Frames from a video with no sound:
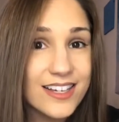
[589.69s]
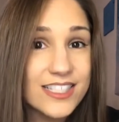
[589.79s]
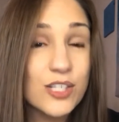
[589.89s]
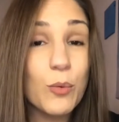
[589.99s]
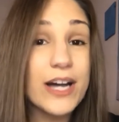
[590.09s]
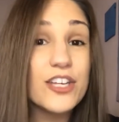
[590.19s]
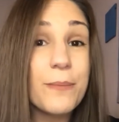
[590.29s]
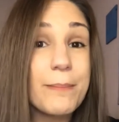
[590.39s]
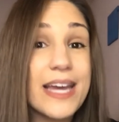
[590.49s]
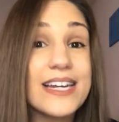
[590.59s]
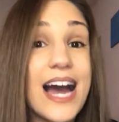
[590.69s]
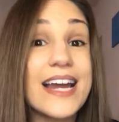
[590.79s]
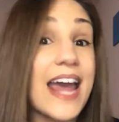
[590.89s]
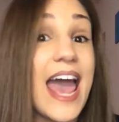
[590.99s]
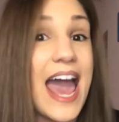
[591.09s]
So while you may
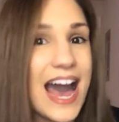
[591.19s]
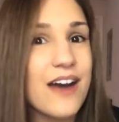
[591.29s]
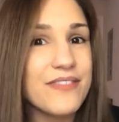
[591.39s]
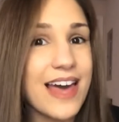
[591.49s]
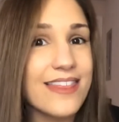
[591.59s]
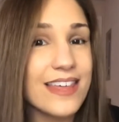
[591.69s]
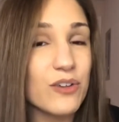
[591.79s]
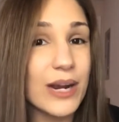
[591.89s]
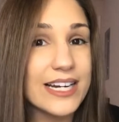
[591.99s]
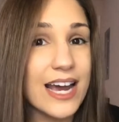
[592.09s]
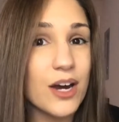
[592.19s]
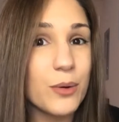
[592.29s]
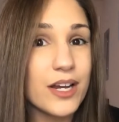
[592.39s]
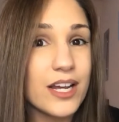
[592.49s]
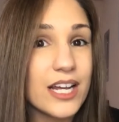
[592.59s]
not have that thing right
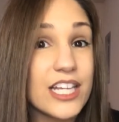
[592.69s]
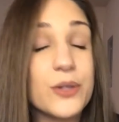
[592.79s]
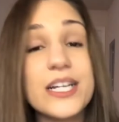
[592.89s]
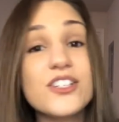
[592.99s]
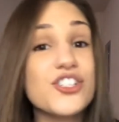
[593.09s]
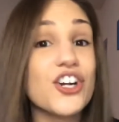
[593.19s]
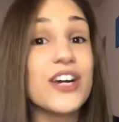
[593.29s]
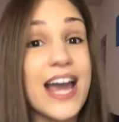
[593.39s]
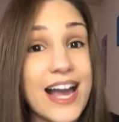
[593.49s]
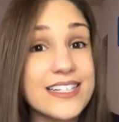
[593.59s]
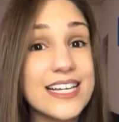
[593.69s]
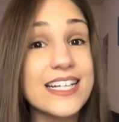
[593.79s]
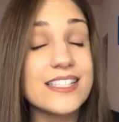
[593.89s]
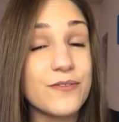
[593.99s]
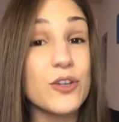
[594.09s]
now, you need to start acting
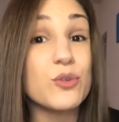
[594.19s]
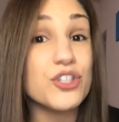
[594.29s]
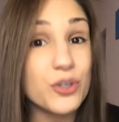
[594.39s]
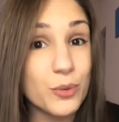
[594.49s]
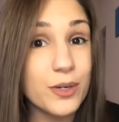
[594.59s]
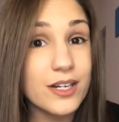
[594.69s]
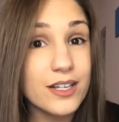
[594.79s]
as if you do.